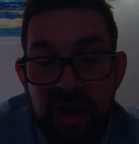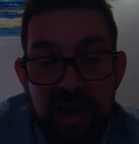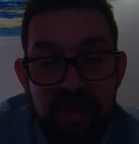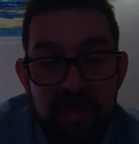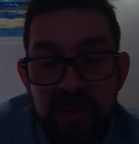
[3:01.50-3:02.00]

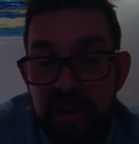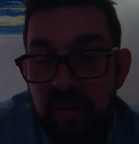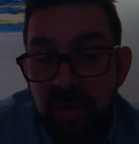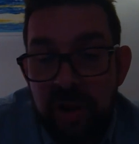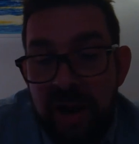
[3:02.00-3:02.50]
um,
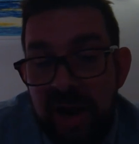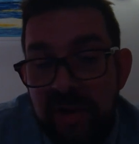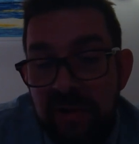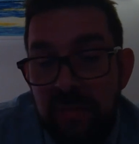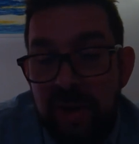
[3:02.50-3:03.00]
where I
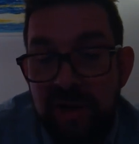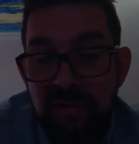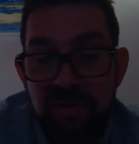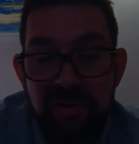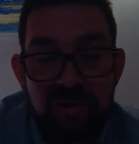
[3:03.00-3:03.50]
handle
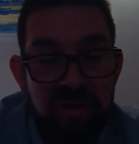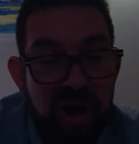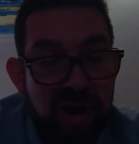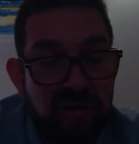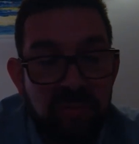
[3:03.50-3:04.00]
pastoral
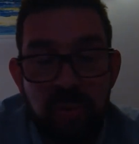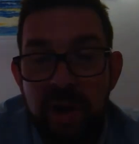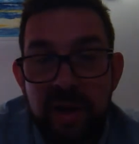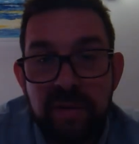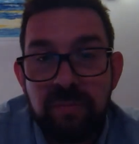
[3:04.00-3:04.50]
concerns, where
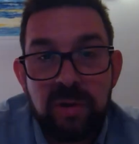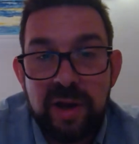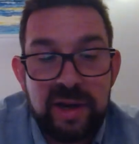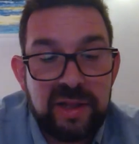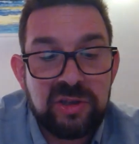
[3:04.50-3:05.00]
I where
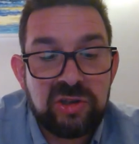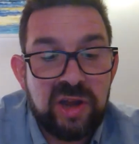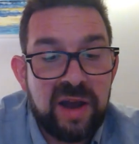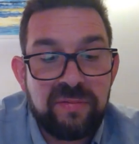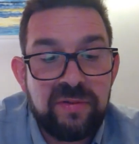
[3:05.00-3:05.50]
I lead
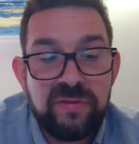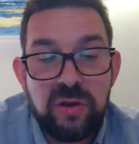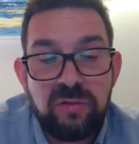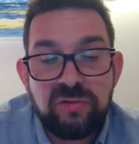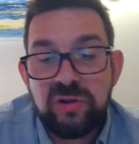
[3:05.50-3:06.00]
staff
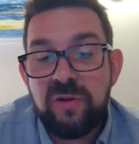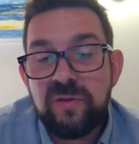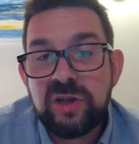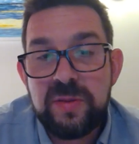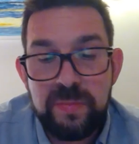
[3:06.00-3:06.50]
reviews and
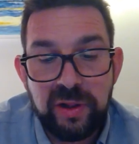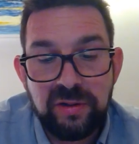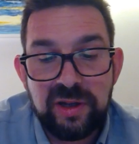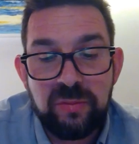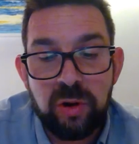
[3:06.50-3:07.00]
oversee
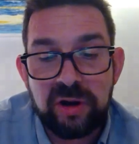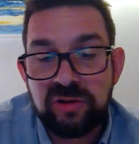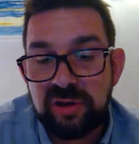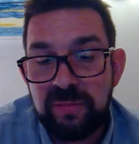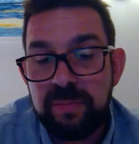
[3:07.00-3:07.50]
building
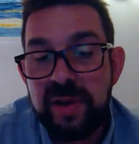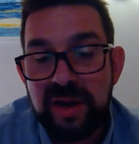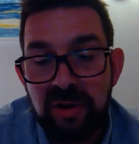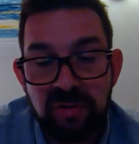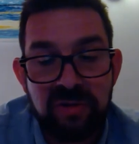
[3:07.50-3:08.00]
works and
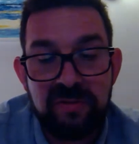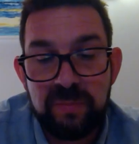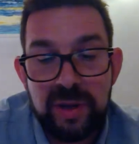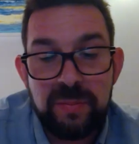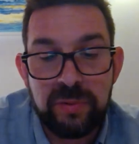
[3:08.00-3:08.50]
meet lots
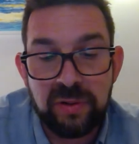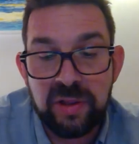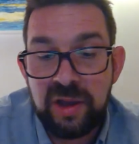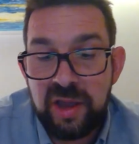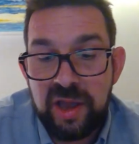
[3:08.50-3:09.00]
of
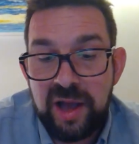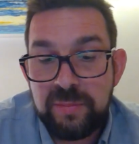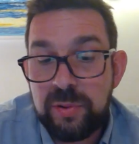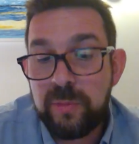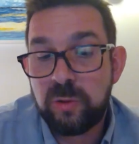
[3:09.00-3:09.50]
people
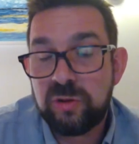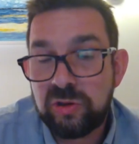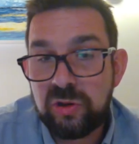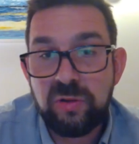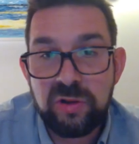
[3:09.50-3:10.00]
and promote the
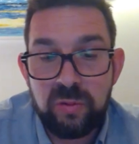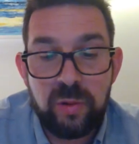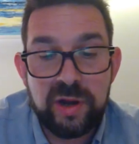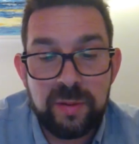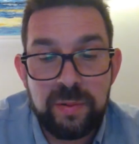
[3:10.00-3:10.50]
school in the
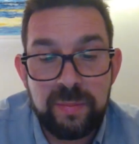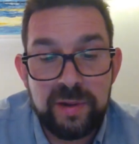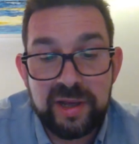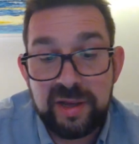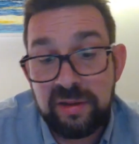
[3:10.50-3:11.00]
wider
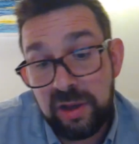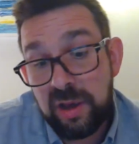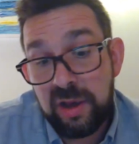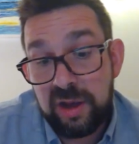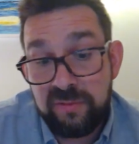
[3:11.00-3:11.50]
public. And,
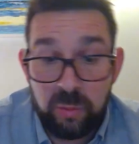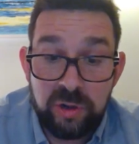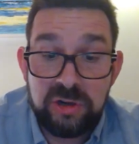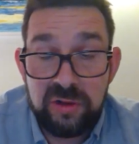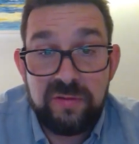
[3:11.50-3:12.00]
and for
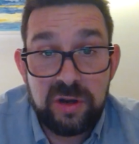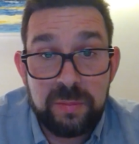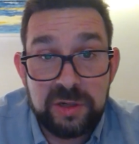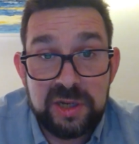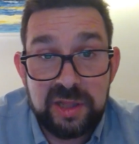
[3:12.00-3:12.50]
one or two of you in
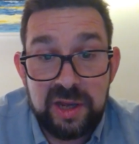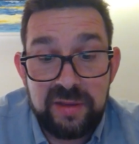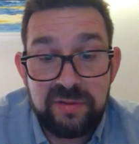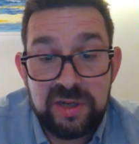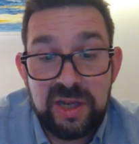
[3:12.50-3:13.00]
Upper Sixth, I
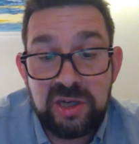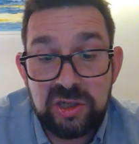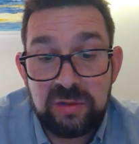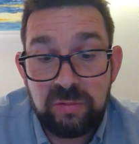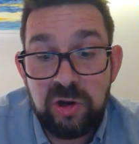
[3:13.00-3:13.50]
even teach
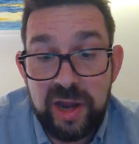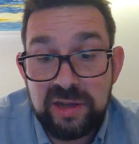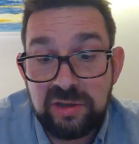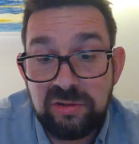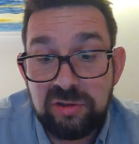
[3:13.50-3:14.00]
your
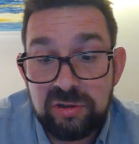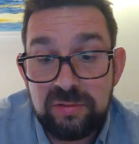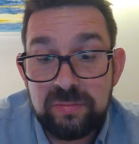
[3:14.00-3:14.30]
lessons.